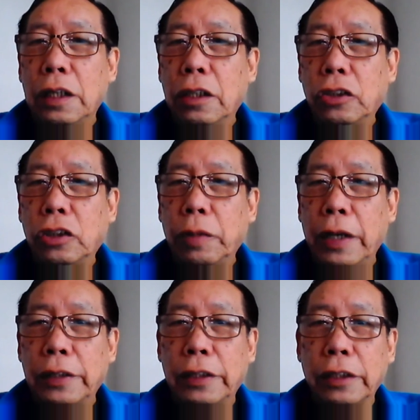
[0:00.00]
Leadership
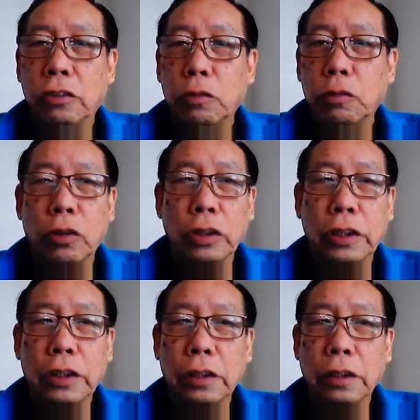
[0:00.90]
has its
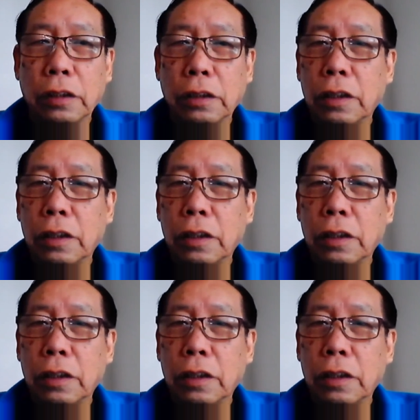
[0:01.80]
rewards,